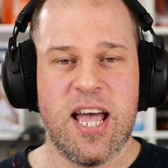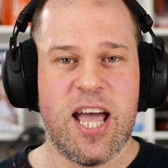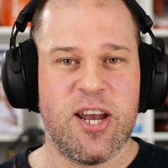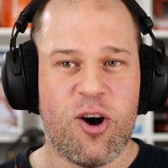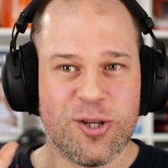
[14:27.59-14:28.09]

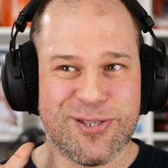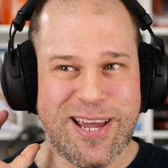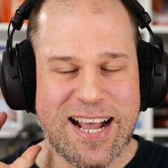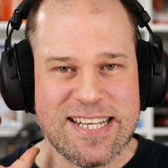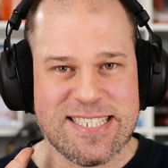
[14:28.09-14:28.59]
and also
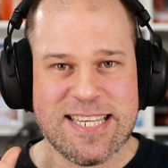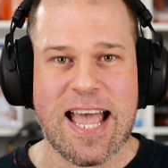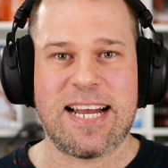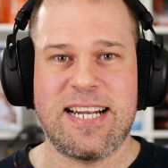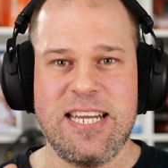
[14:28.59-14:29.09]

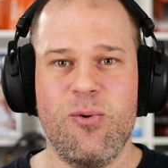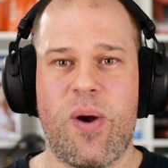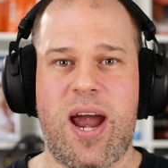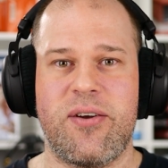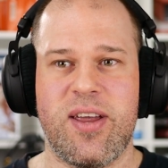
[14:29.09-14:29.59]
exactly
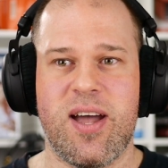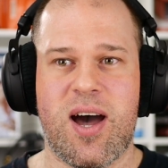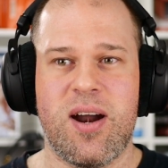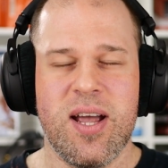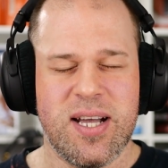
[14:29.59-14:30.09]
where they are.